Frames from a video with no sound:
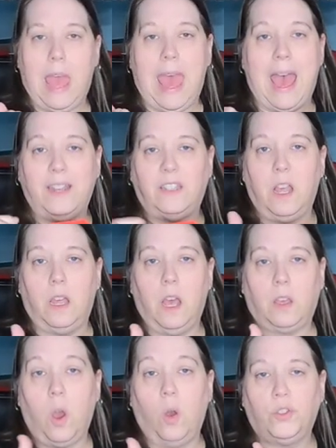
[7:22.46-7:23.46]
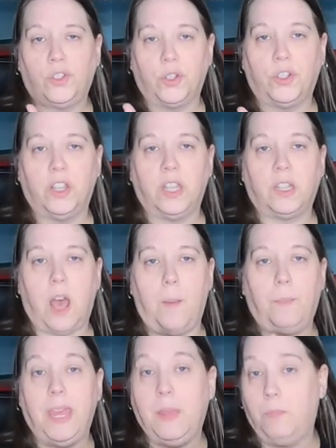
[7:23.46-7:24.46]
add a coaster to the
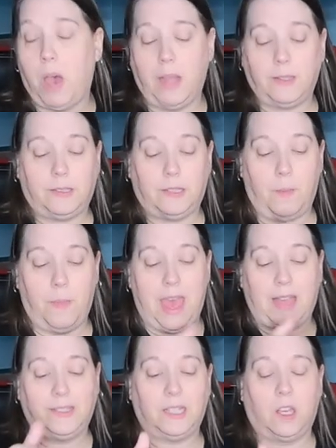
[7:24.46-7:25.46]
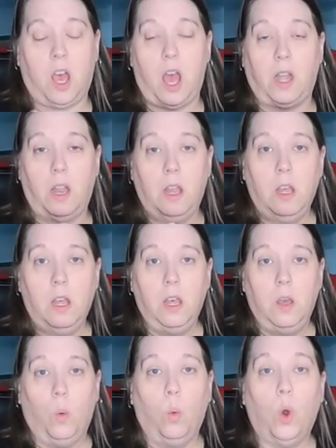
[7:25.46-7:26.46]
top. Pete bought some hexagon
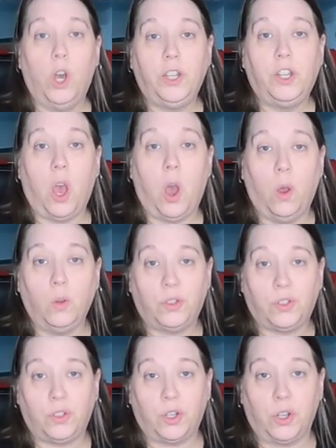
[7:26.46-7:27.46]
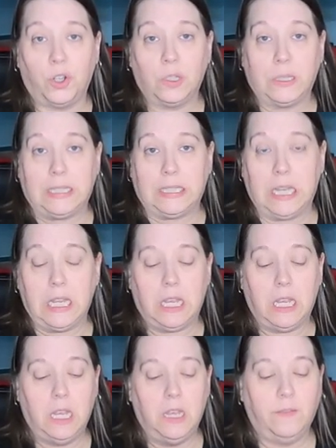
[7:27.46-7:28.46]
wood coasters
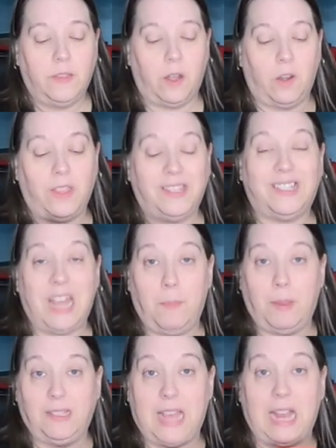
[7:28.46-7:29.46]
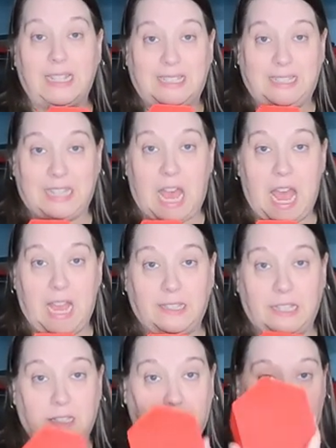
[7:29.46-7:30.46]
that are the same exact
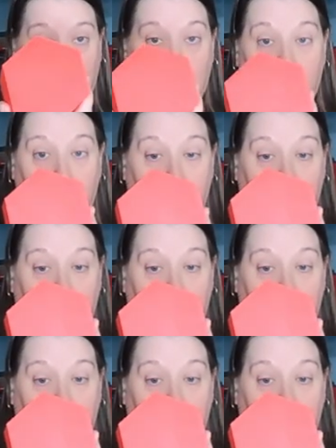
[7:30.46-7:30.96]
size as